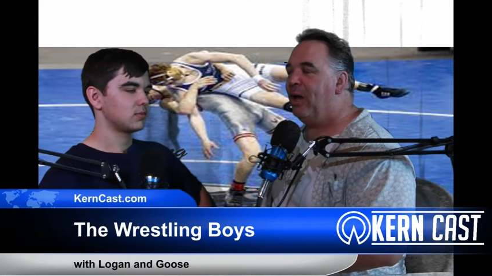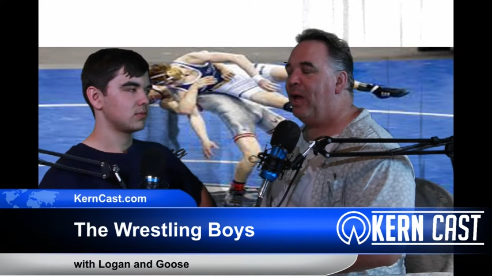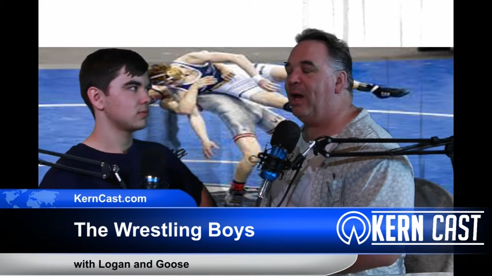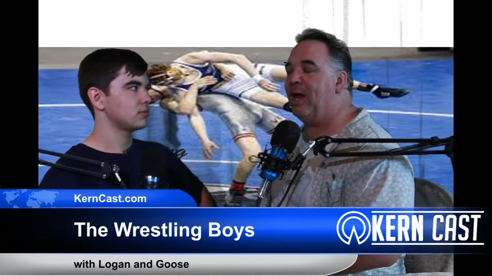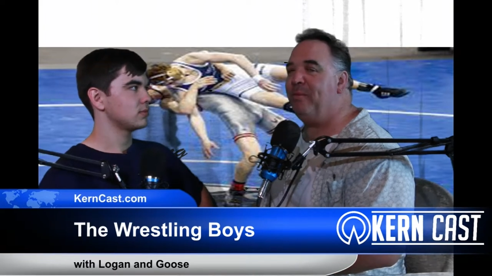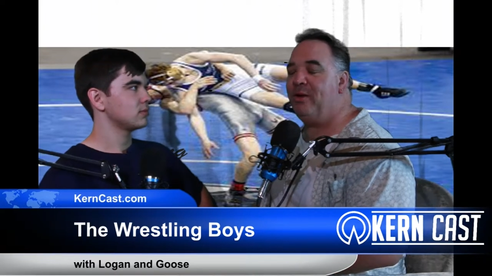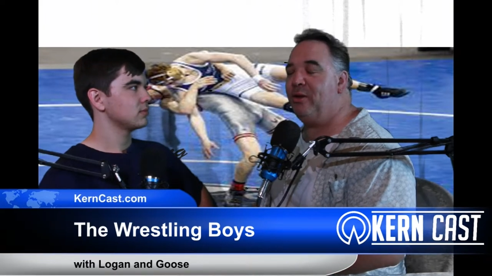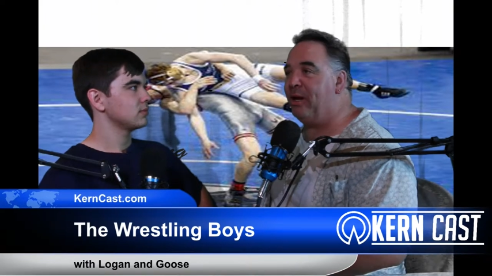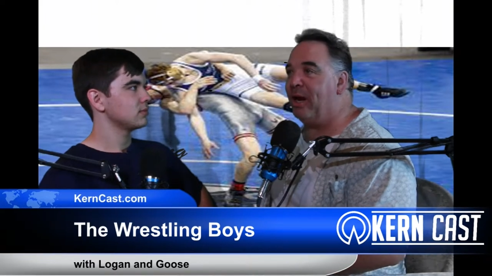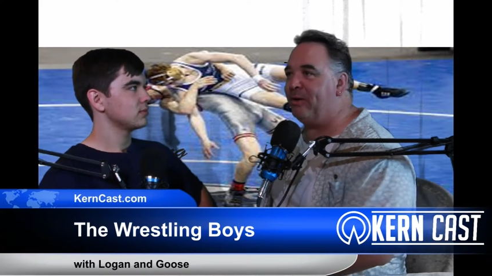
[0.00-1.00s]
Speaker 1: and I mean,
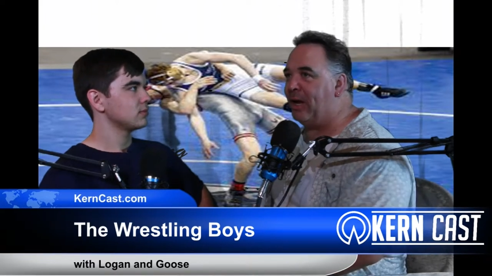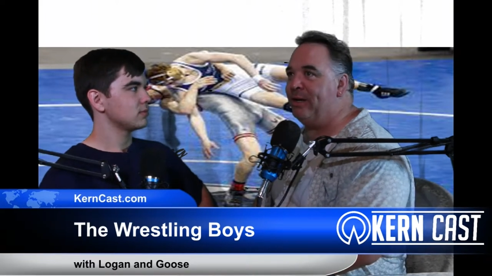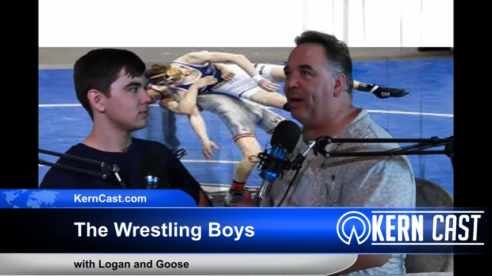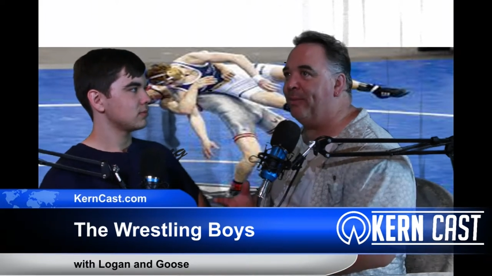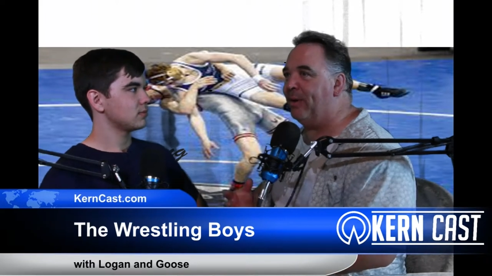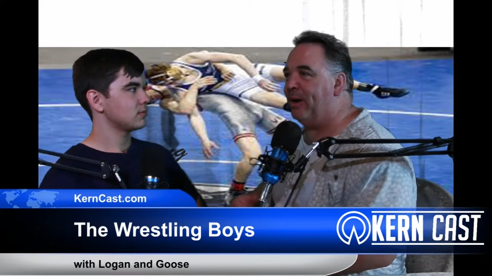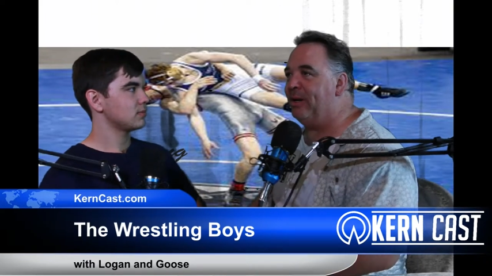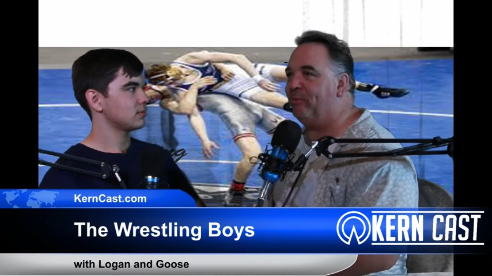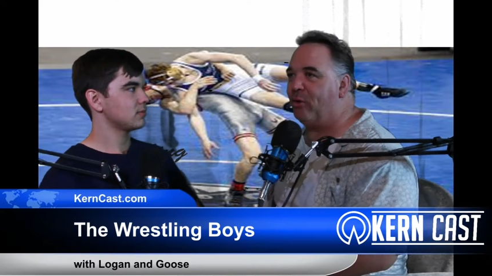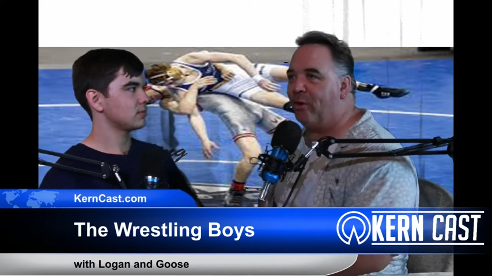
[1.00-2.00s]
and I, and, I,
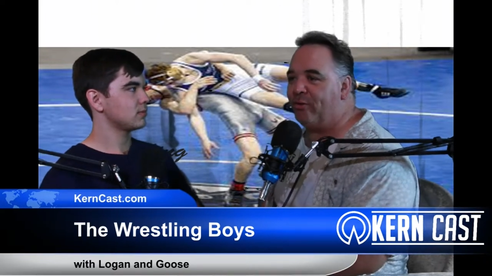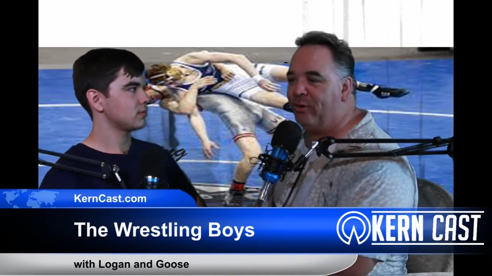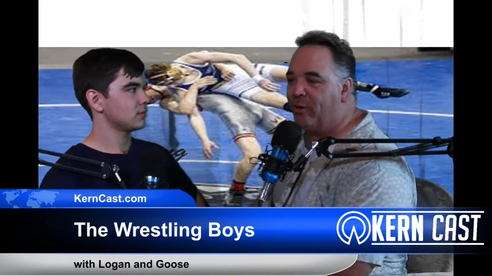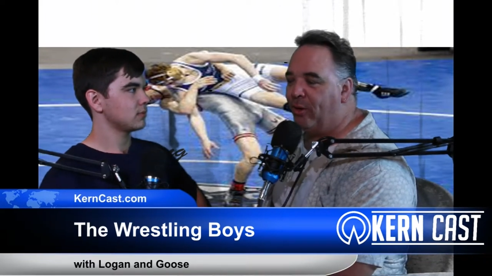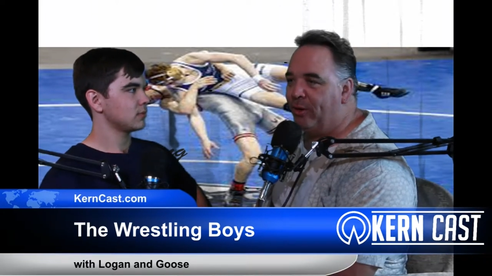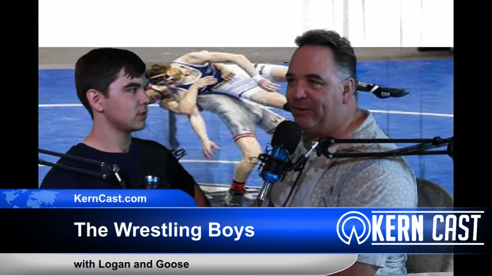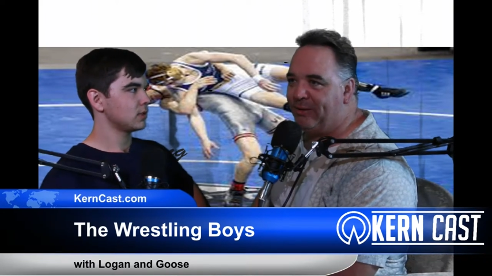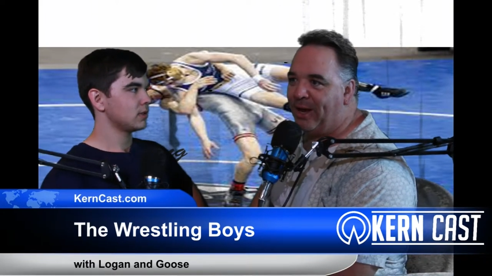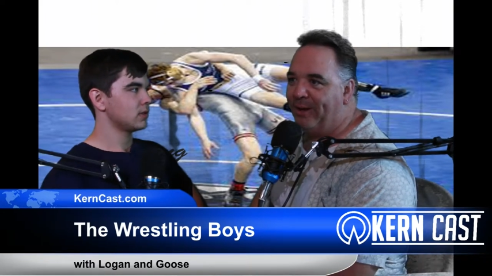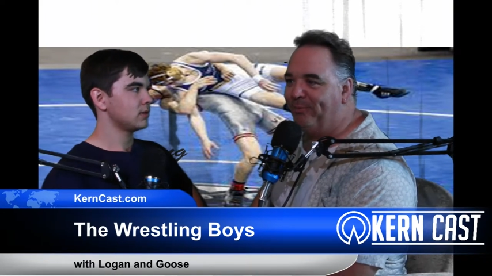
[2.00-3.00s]
and we're all sitting there going, he's
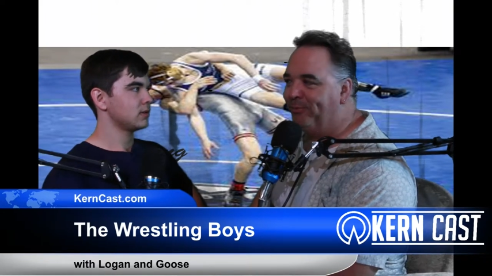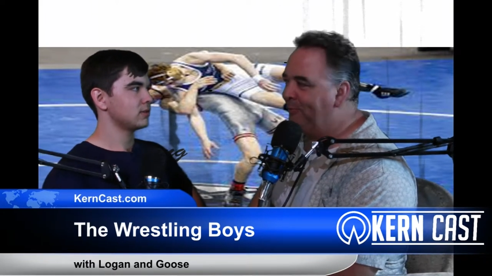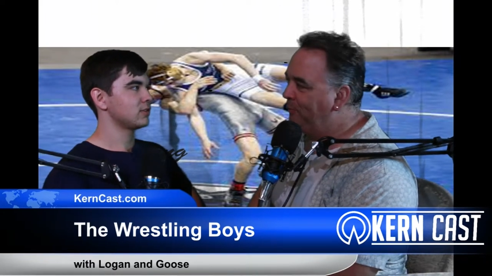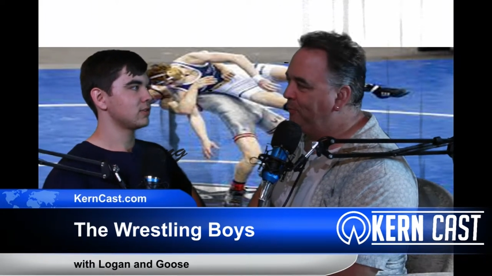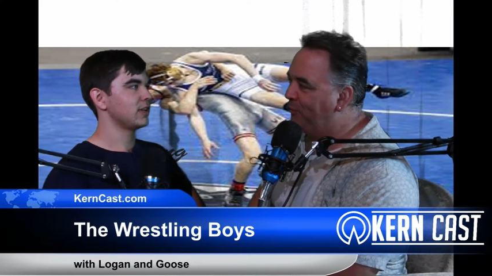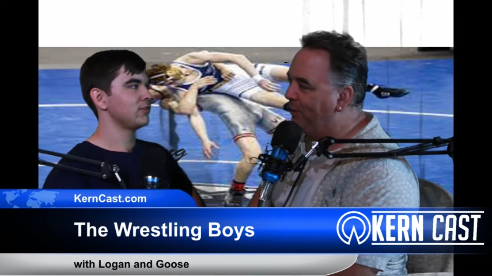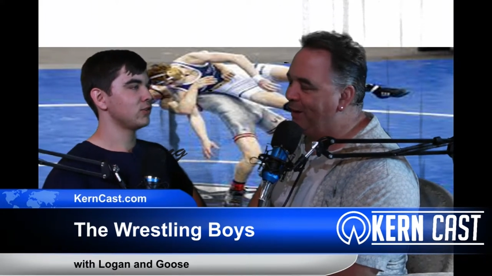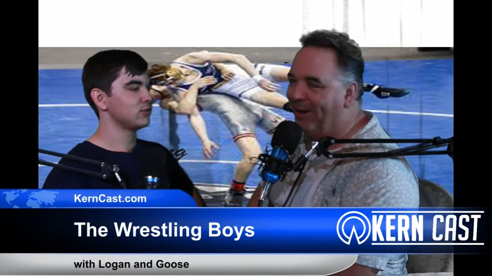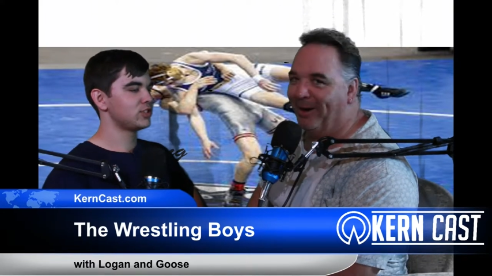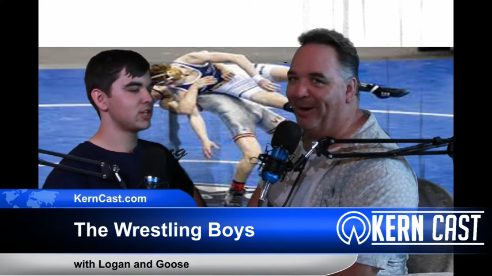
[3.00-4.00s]
dead. It's like if
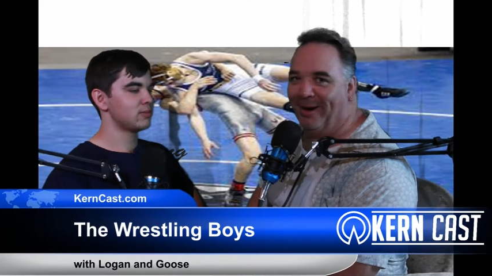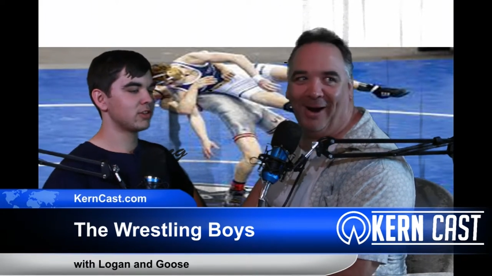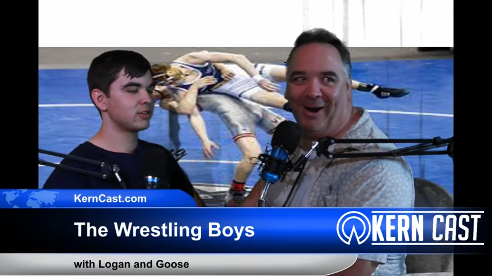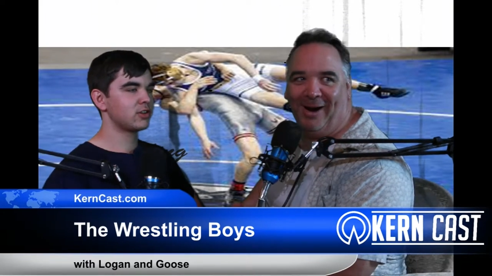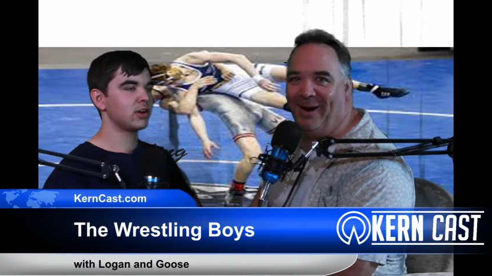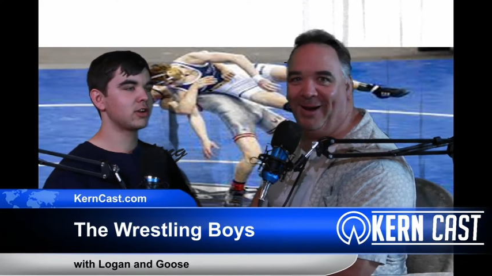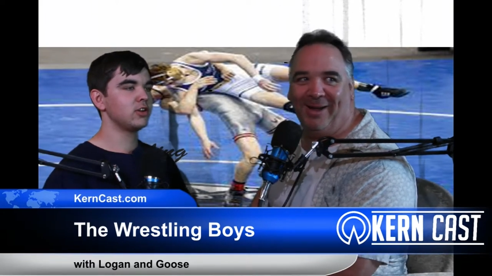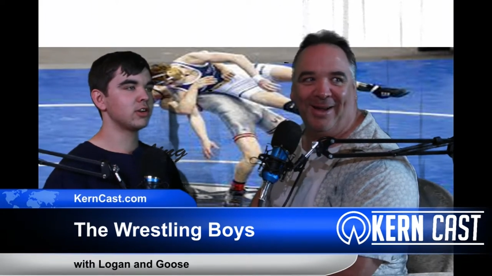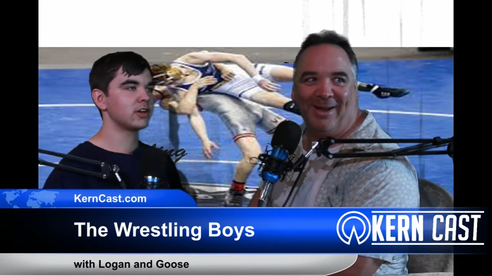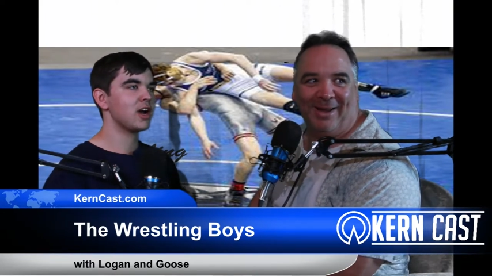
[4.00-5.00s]
it was Jim Morrison. Good,
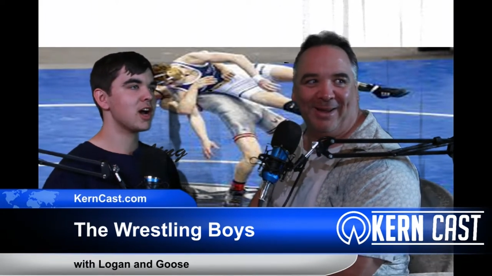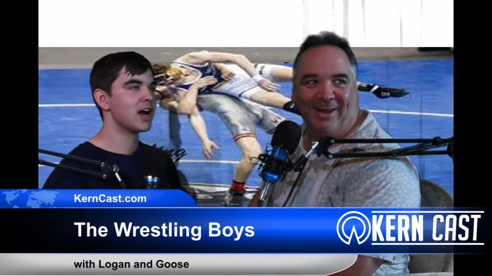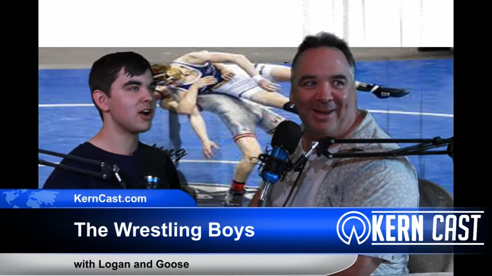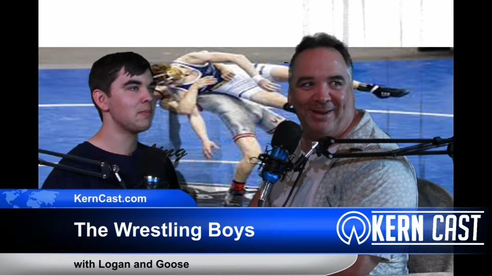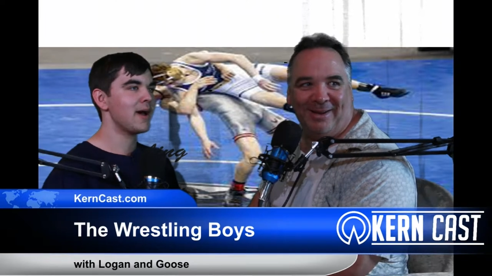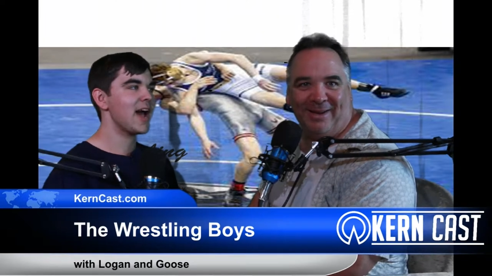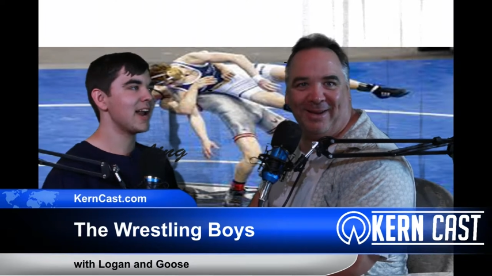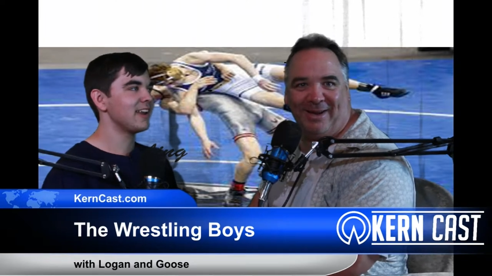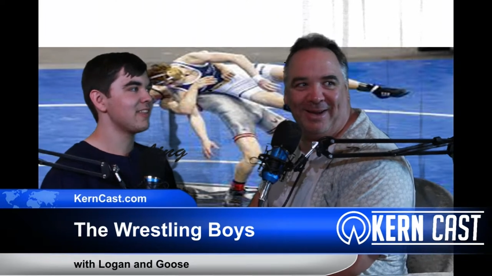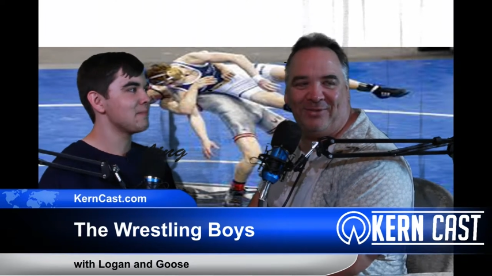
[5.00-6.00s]
Speaker 2: good God
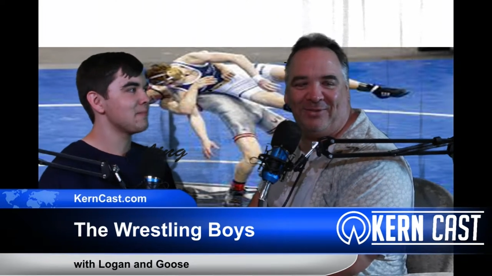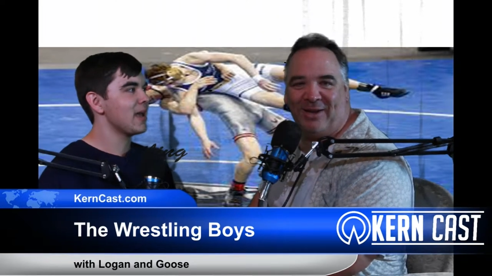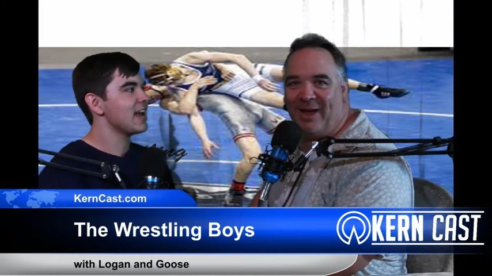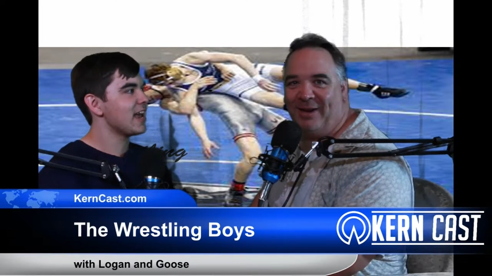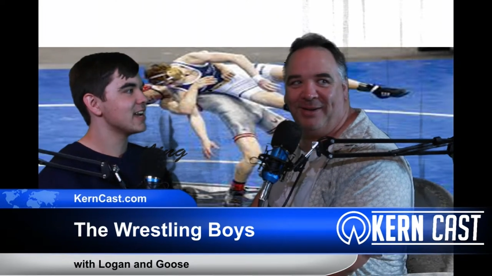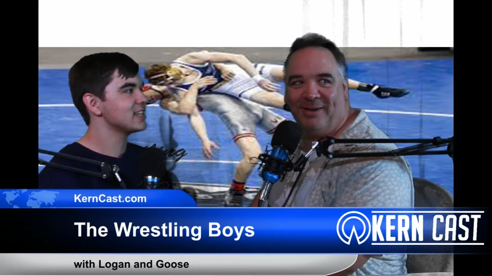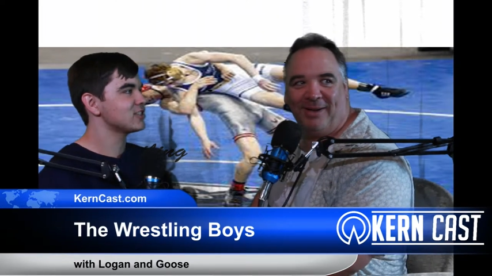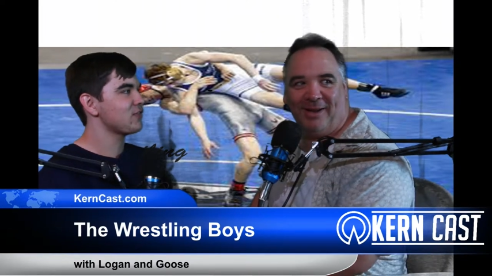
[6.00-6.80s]
Almighty, he's that man dead. has